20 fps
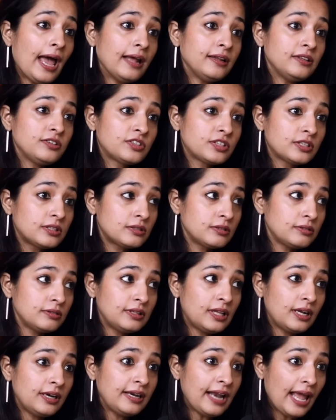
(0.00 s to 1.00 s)
and
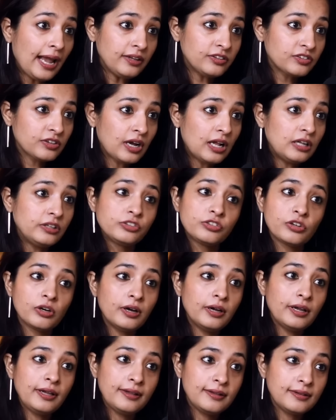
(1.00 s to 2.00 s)
the next
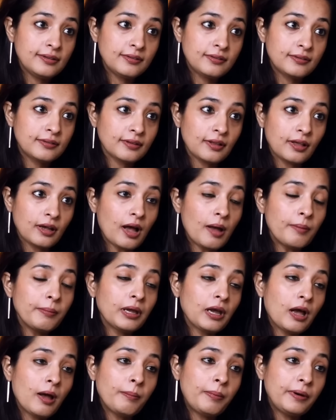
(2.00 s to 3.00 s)
culture is
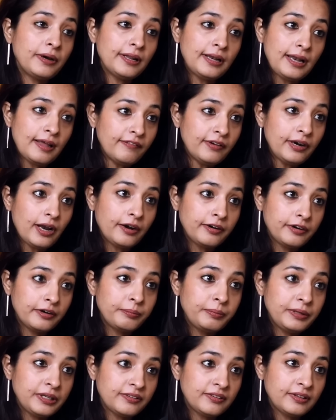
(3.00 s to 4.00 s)
coming up at
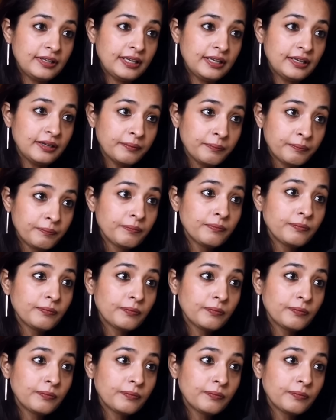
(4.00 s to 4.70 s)
1100 bce